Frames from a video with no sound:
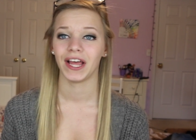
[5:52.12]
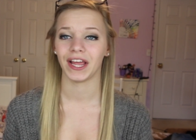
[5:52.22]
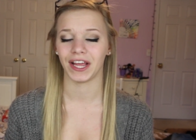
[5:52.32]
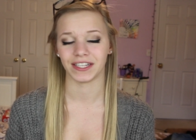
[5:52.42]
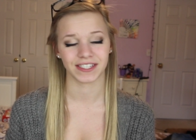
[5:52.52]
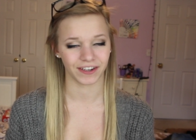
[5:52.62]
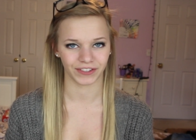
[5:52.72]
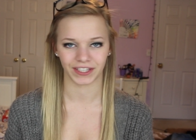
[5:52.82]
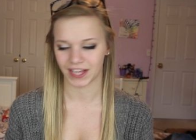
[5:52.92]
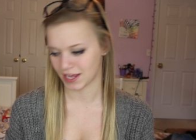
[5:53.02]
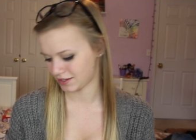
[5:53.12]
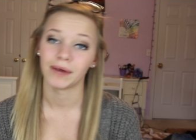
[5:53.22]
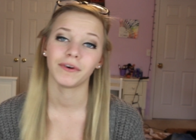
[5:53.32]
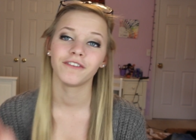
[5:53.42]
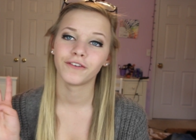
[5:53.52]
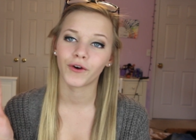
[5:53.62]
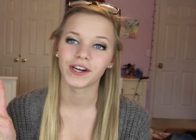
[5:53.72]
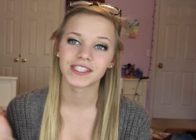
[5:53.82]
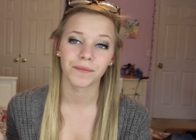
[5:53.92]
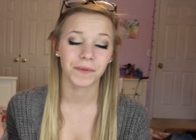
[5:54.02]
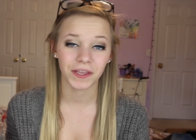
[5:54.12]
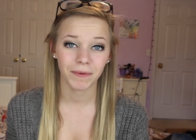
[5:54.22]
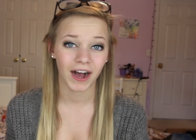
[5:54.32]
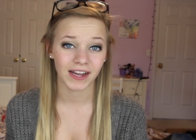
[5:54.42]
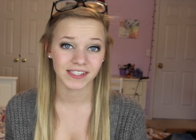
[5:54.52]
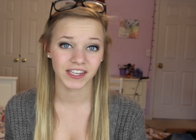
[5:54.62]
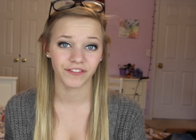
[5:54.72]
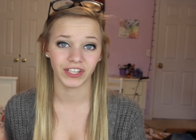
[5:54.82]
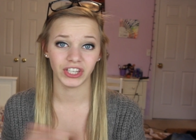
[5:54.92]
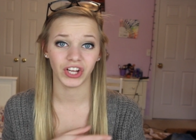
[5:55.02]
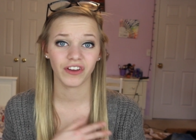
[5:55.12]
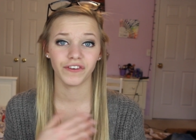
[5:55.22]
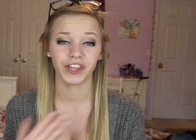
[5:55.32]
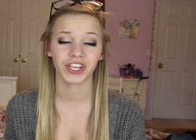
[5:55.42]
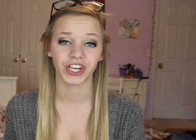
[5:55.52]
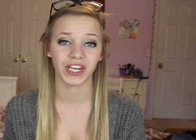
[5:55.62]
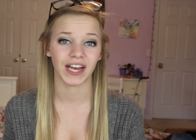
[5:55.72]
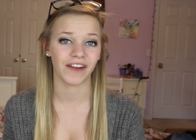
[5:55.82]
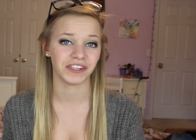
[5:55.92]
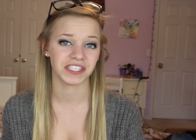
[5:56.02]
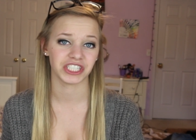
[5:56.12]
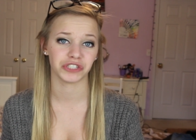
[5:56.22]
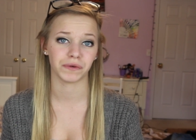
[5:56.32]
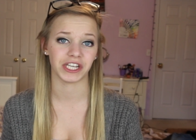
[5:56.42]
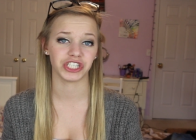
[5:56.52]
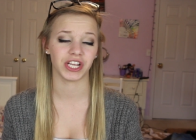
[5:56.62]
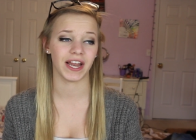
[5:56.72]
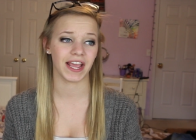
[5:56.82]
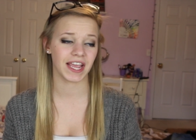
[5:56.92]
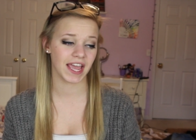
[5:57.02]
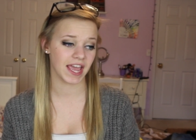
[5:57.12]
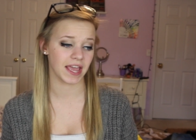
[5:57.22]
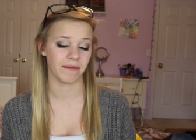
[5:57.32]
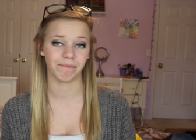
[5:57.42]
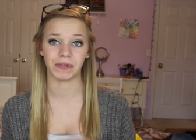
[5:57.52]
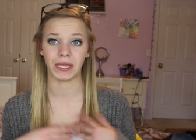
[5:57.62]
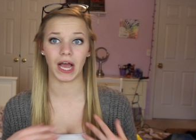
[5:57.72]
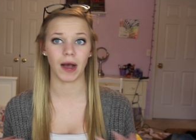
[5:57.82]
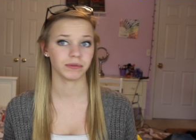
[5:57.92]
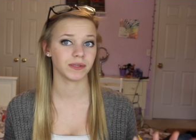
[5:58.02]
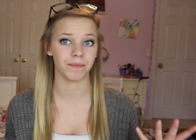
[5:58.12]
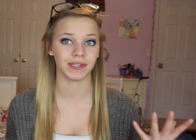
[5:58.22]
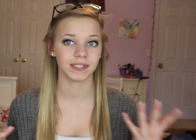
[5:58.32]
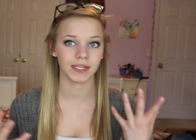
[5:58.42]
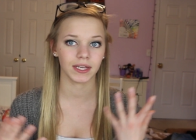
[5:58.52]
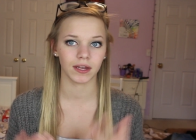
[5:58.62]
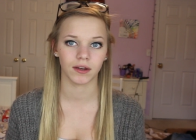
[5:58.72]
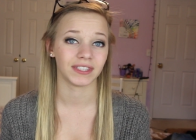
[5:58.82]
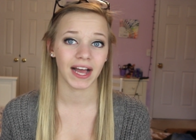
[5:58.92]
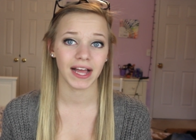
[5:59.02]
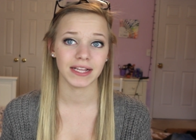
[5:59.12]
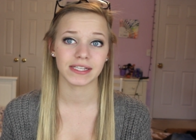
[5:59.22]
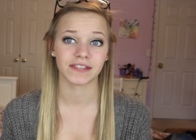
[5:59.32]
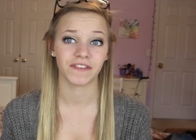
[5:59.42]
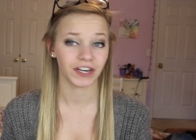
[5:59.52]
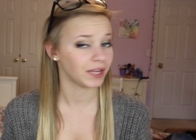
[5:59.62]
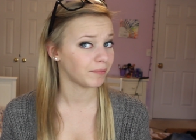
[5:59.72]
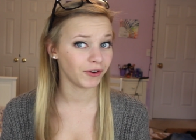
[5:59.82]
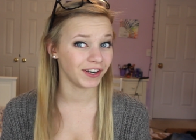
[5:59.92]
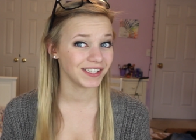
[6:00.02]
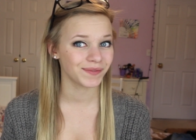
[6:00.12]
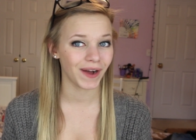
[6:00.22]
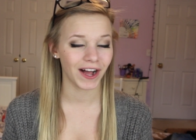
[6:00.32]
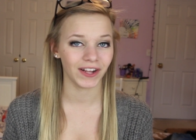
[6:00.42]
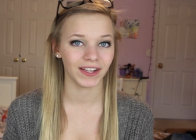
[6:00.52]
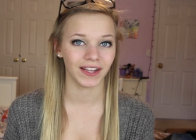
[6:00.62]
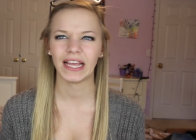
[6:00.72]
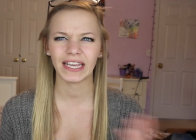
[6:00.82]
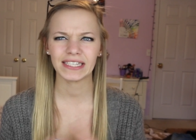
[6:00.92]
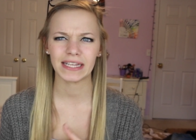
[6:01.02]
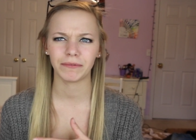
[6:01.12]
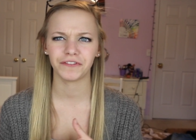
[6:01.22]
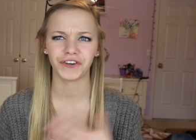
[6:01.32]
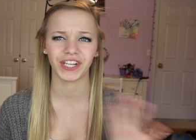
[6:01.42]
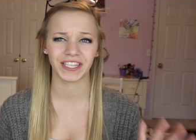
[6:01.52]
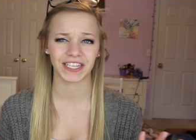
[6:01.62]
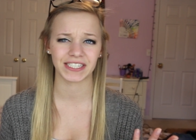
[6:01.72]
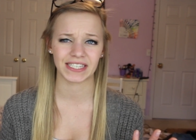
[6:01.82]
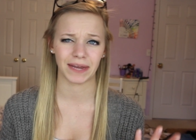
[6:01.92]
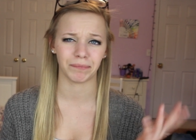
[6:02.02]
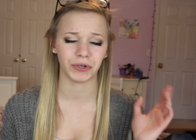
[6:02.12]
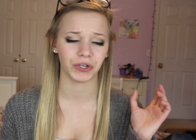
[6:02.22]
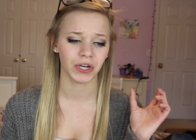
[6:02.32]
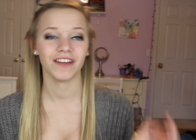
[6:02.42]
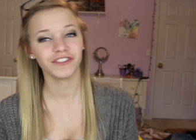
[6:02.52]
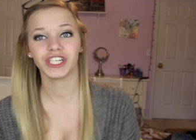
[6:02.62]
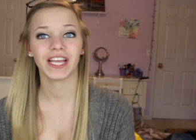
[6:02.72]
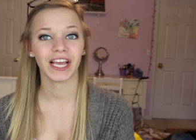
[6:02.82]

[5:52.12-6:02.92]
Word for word: and stuff like that. Number four is to be positive and look for the good in every situation, aka be optimistic, and that is very important as well. Like I said before, like the example, if she